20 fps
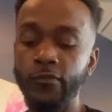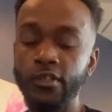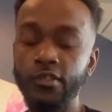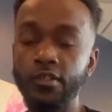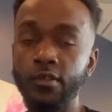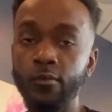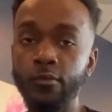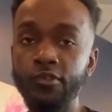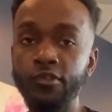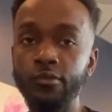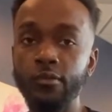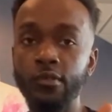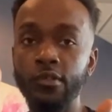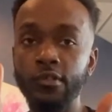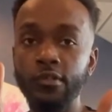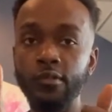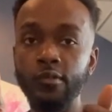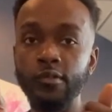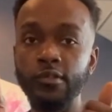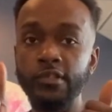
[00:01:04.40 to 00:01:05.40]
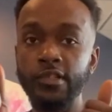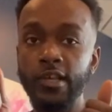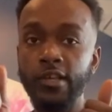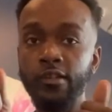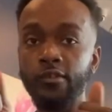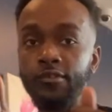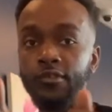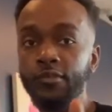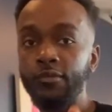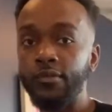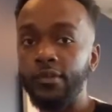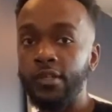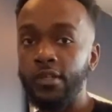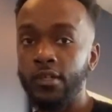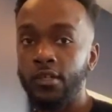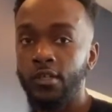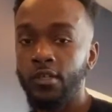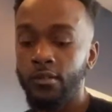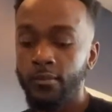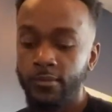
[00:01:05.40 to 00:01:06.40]
So what you want to do is take your two
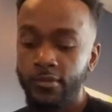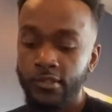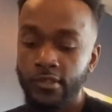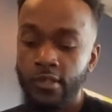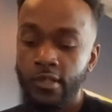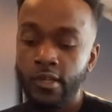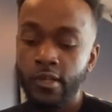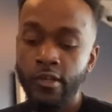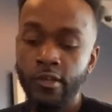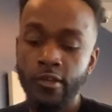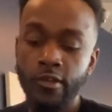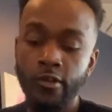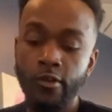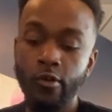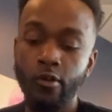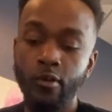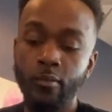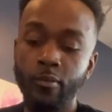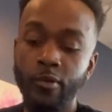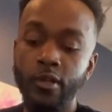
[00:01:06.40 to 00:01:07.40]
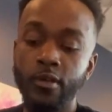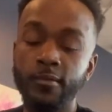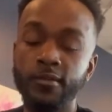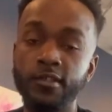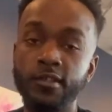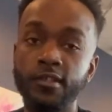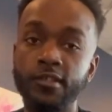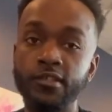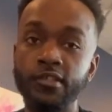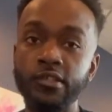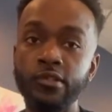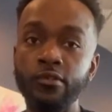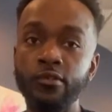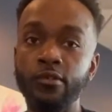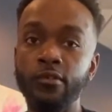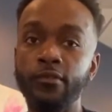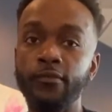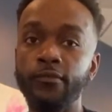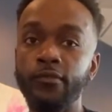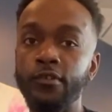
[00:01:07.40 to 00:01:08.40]
thumbs, you want to bring them to the center
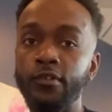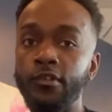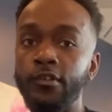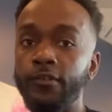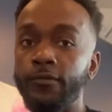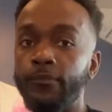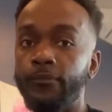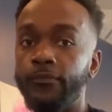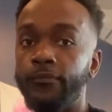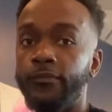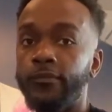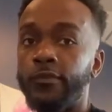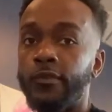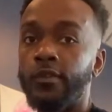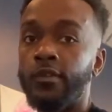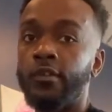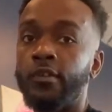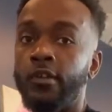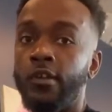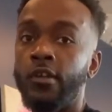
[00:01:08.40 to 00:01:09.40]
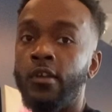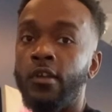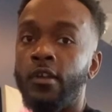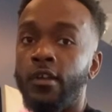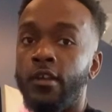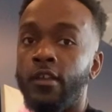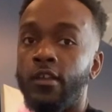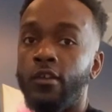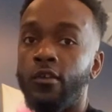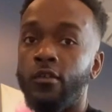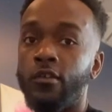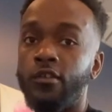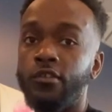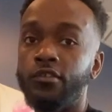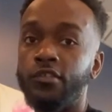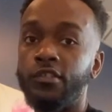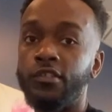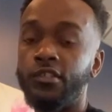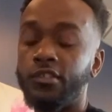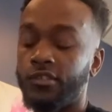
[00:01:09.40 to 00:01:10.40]
of the foot, you're going to
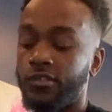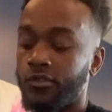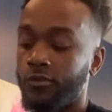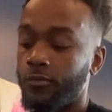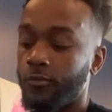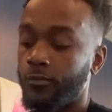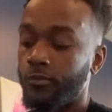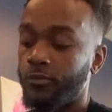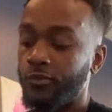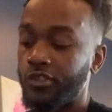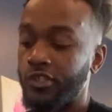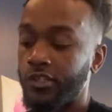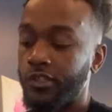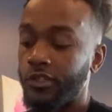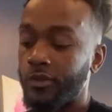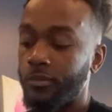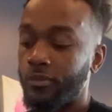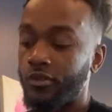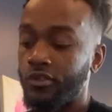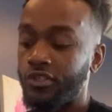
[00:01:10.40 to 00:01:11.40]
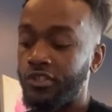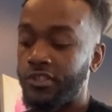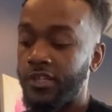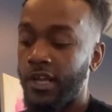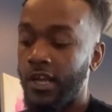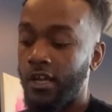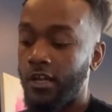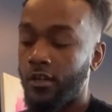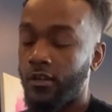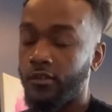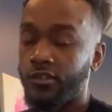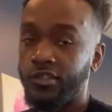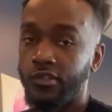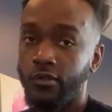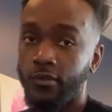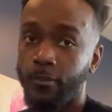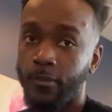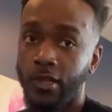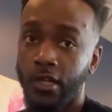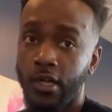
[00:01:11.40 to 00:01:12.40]
just gently push down to
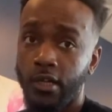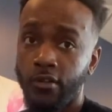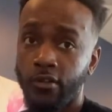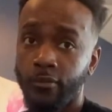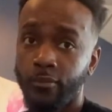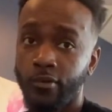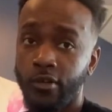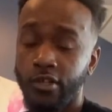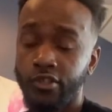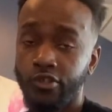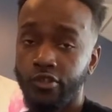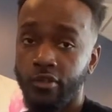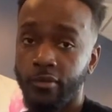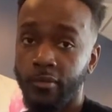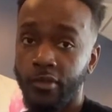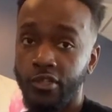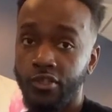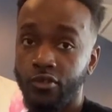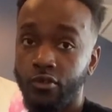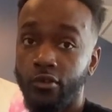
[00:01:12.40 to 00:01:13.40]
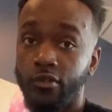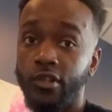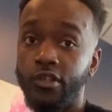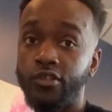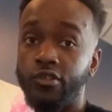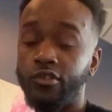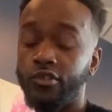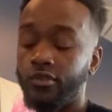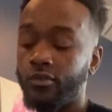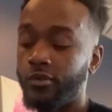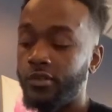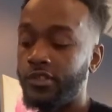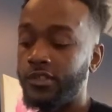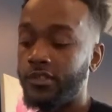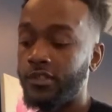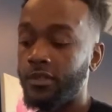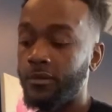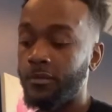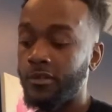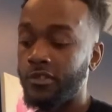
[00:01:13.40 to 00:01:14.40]
apply enough pressure to make sure that you're
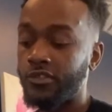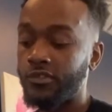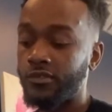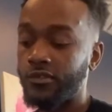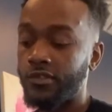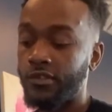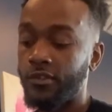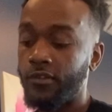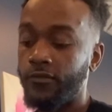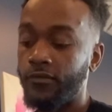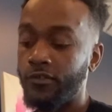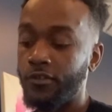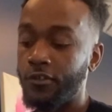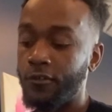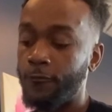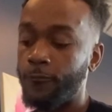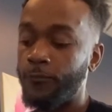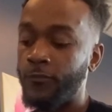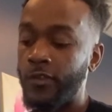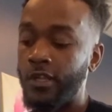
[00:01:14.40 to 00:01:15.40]
squeezing the muscles of the foot.